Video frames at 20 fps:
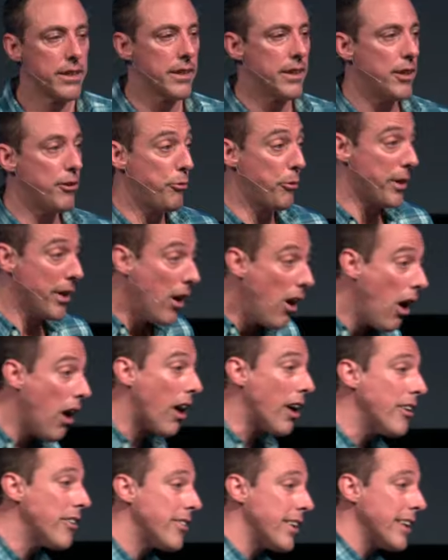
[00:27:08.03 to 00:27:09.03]
If we
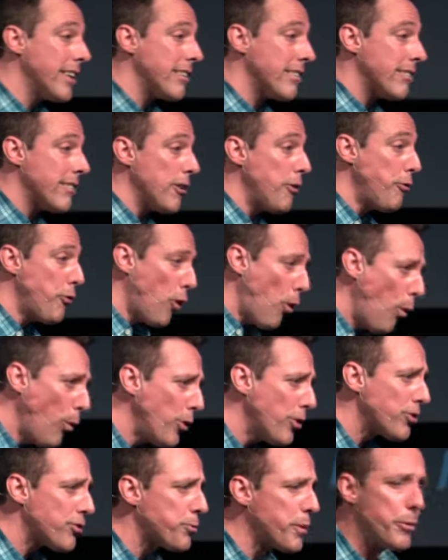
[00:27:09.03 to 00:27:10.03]
are, then of
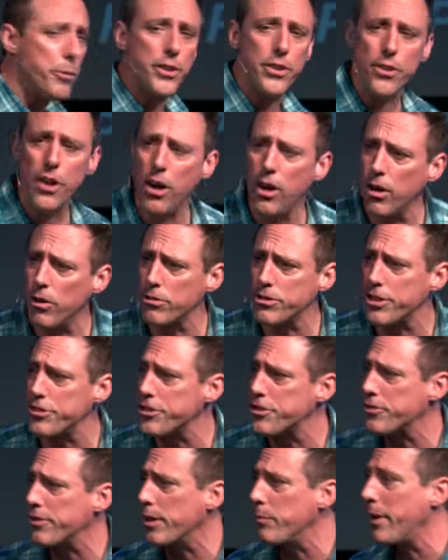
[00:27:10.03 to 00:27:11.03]
course we would know. Judge a
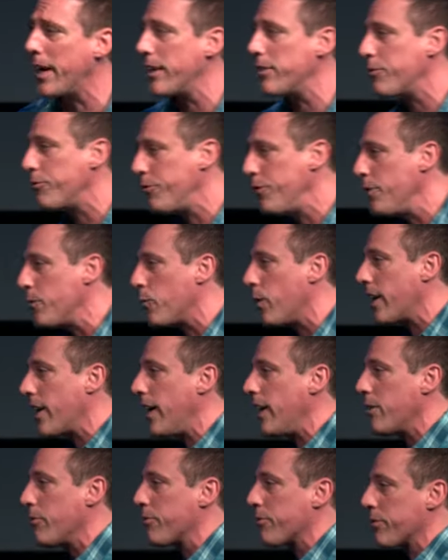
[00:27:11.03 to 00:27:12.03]
tree by its fruit. What
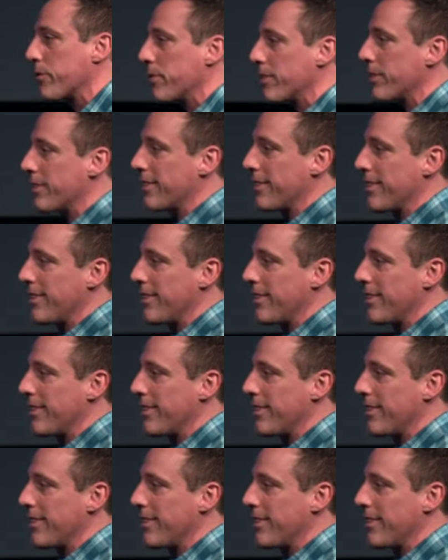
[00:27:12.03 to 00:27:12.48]
kind of fruit?